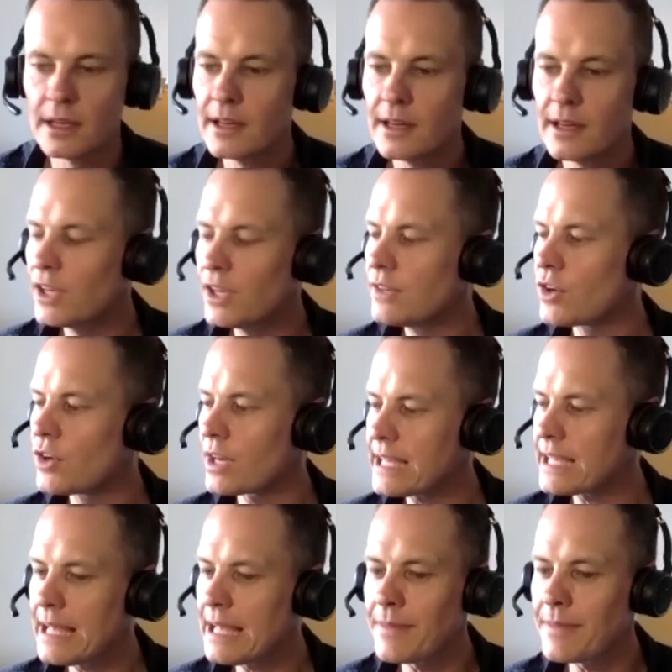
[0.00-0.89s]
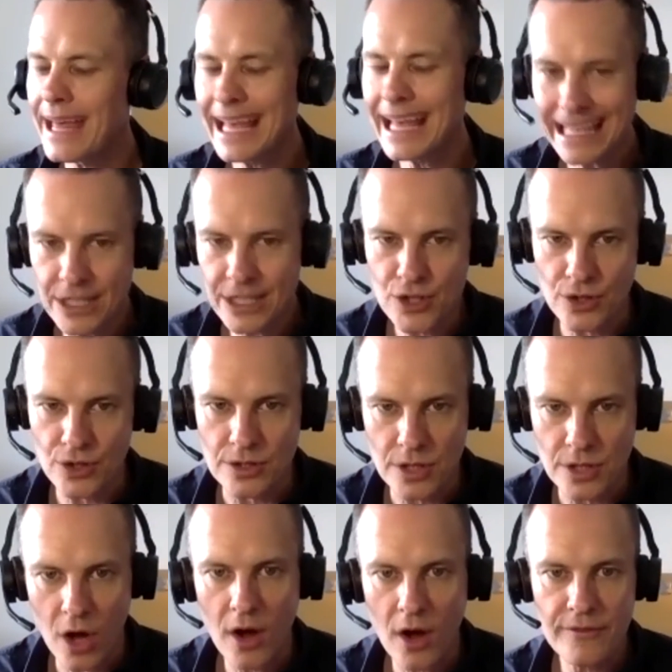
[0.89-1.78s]
Then you've got to keep their interest,
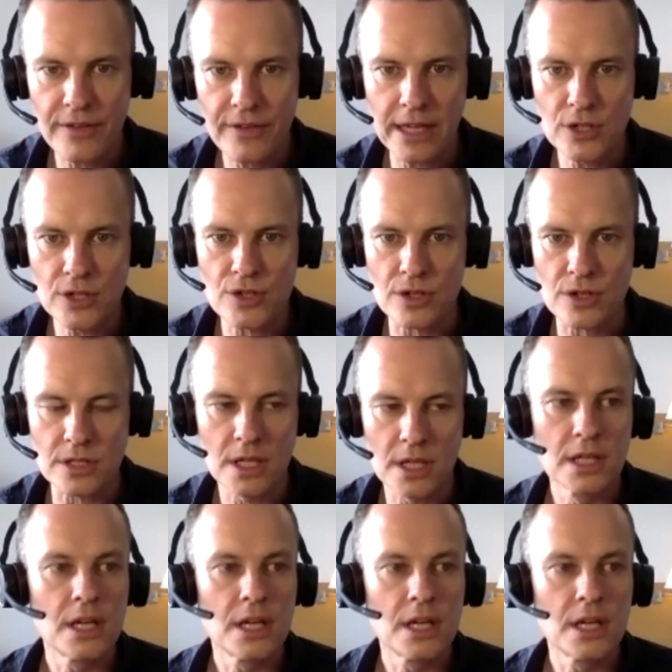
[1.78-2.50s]
I for interest.